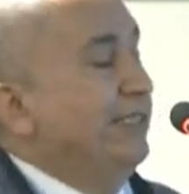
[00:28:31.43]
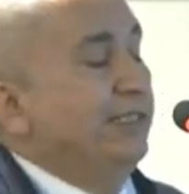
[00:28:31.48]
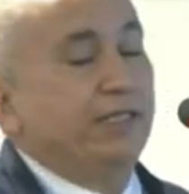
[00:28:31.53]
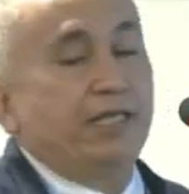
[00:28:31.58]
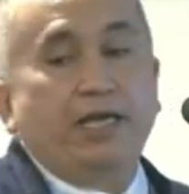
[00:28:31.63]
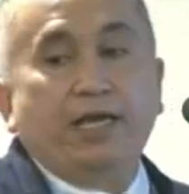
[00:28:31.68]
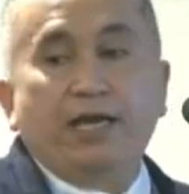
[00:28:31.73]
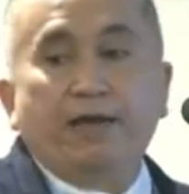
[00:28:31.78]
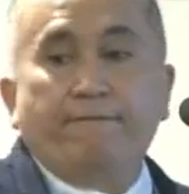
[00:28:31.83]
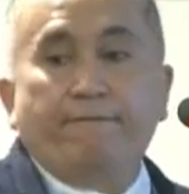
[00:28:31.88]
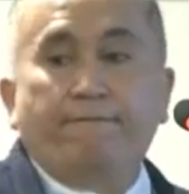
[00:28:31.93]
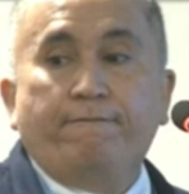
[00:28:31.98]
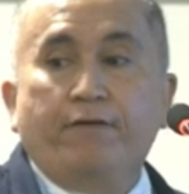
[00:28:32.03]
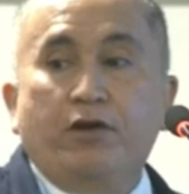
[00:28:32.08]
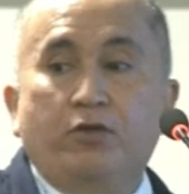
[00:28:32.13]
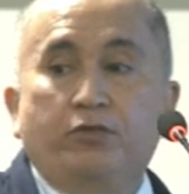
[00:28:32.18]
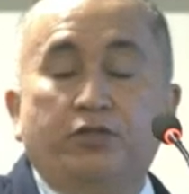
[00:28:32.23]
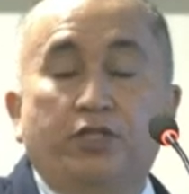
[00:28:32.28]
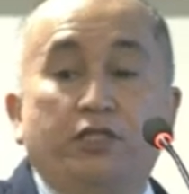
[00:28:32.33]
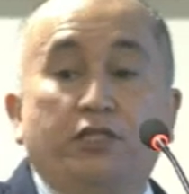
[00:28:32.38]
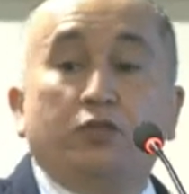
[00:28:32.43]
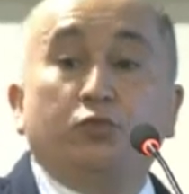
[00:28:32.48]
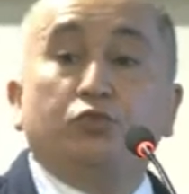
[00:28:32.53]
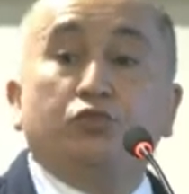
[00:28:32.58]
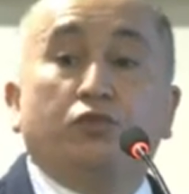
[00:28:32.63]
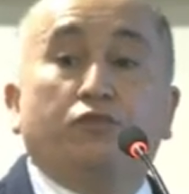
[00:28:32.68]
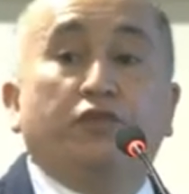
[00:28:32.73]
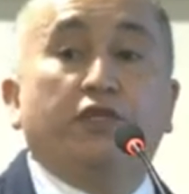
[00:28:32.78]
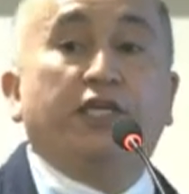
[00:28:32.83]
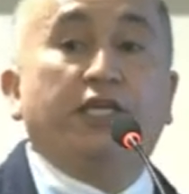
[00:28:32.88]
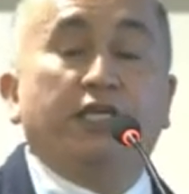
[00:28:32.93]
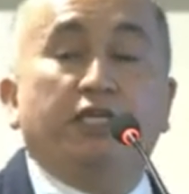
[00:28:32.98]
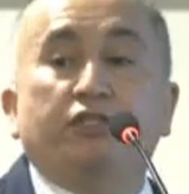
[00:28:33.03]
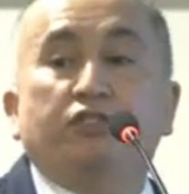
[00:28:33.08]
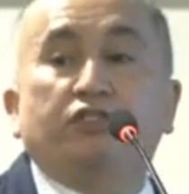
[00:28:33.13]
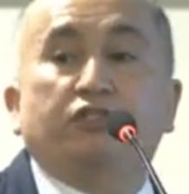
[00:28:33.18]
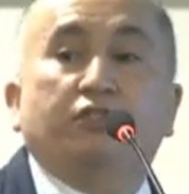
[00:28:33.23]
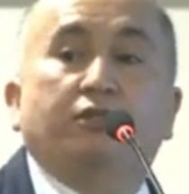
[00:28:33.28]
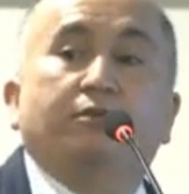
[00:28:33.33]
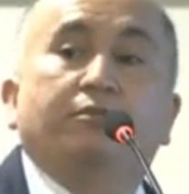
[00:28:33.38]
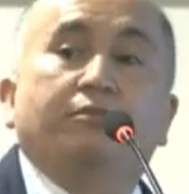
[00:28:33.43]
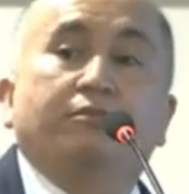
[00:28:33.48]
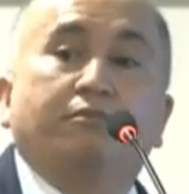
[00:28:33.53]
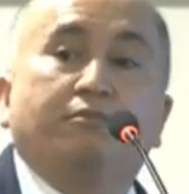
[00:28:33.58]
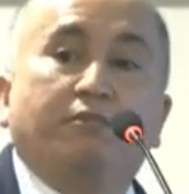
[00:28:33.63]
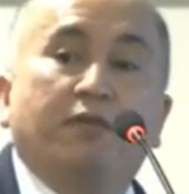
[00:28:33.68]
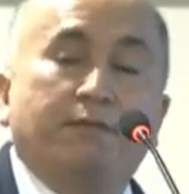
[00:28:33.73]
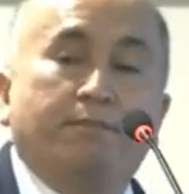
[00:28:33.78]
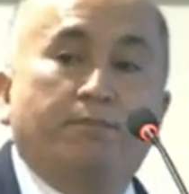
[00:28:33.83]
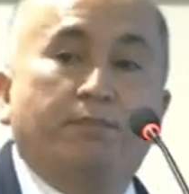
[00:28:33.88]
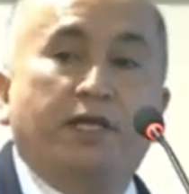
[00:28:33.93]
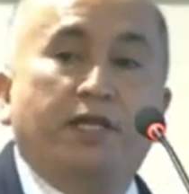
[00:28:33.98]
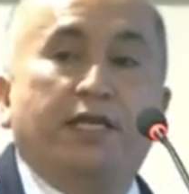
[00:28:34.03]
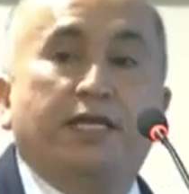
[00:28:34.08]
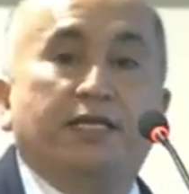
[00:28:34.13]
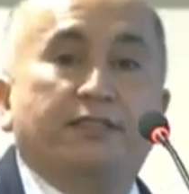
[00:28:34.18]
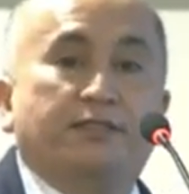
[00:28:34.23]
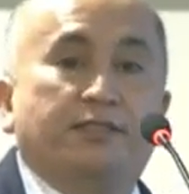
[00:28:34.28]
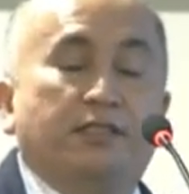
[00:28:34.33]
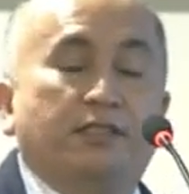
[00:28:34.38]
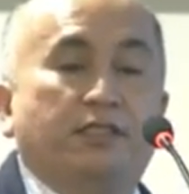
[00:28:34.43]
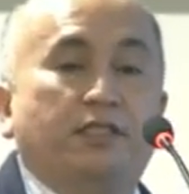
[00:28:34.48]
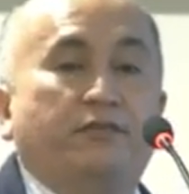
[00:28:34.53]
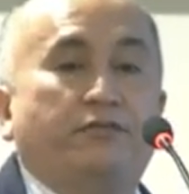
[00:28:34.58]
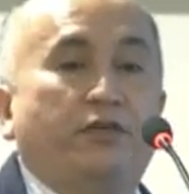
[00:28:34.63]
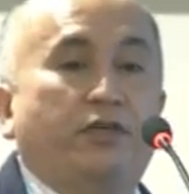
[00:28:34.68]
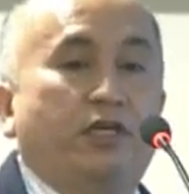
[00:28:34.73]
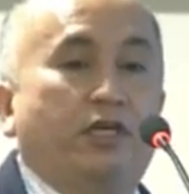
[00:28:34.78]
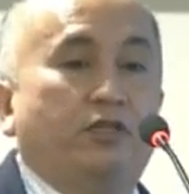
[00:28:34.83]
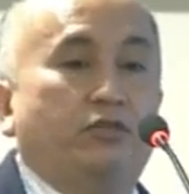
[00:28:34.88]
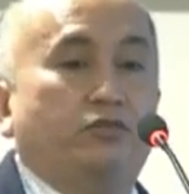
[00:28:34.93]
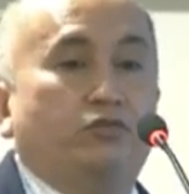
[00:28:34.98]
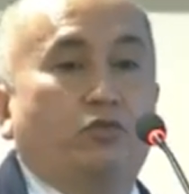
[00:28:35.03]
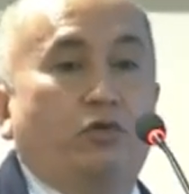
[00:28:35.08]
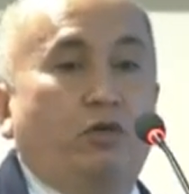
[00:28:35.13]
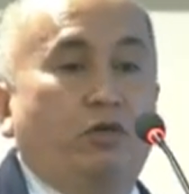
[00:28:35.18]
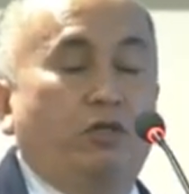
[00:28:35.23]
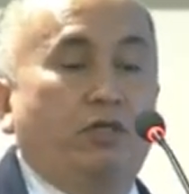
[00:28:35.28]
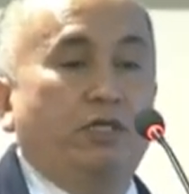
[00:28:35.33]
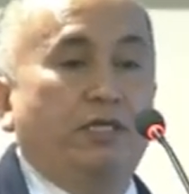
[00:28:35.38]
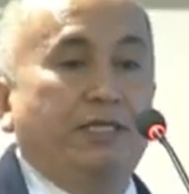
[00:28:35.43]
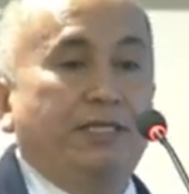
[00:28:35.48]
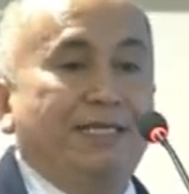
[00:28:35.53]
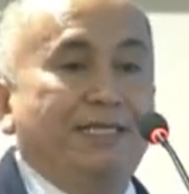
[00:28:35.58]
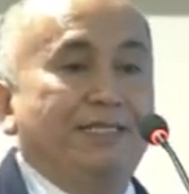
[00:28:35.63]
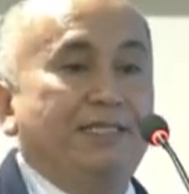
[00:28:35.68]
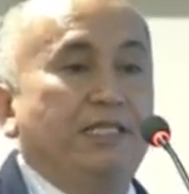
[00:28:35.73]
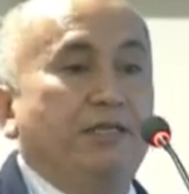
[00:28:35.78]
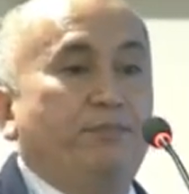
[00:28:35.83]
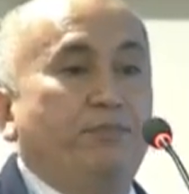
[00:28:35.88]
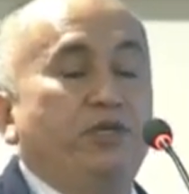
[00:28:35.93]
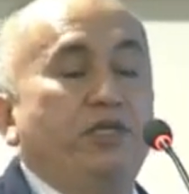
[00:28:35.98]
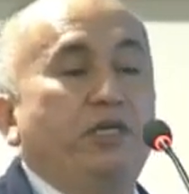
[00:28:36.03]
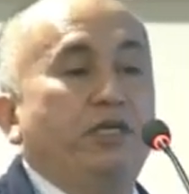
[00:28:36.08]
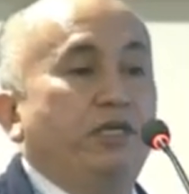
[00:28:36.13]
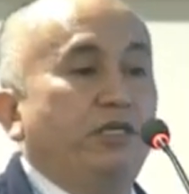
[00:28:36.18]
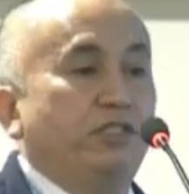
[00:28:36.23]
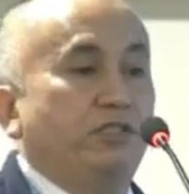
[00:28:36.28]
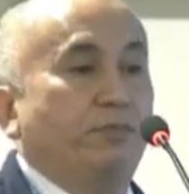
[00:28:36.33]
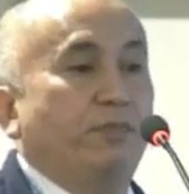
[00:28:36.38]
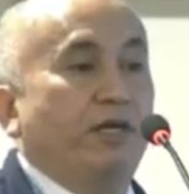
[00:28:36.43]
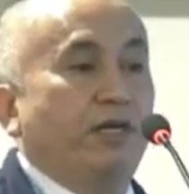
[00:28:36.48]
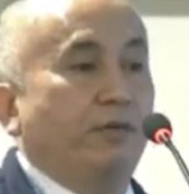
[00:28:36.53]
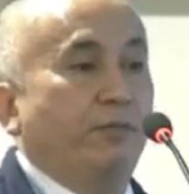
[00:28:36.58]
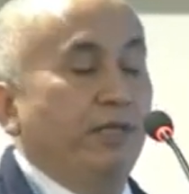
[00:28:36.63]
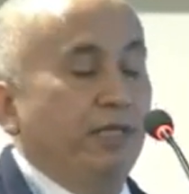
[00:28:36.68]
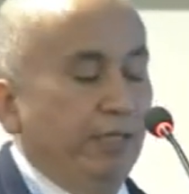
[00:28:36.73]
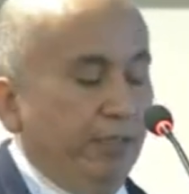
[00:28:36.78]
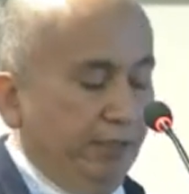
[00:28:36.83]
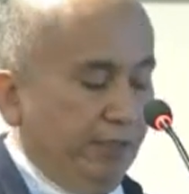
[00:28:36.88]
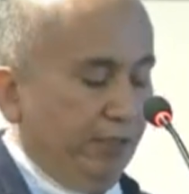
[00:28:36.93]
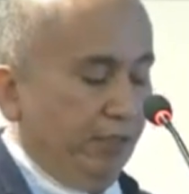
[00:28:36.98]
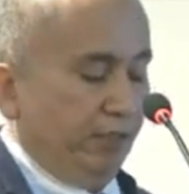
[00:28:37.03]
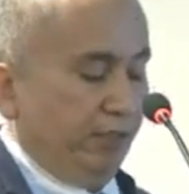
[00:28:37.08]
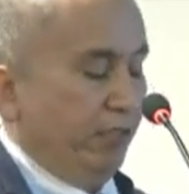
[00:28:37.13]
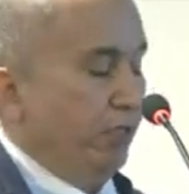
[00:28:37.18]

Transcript: they have found that eutrophication may play a significant role in the pH variability in